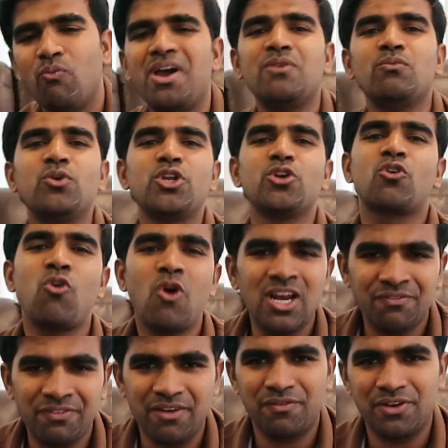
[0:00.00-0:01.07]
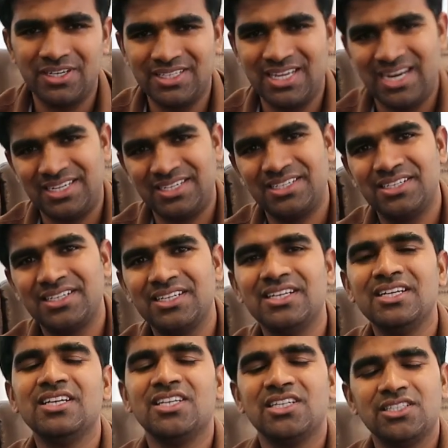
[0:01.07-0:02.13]
when would you qualify for that?
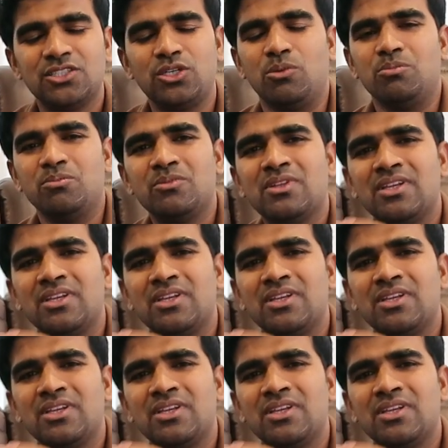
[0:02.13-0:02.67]
So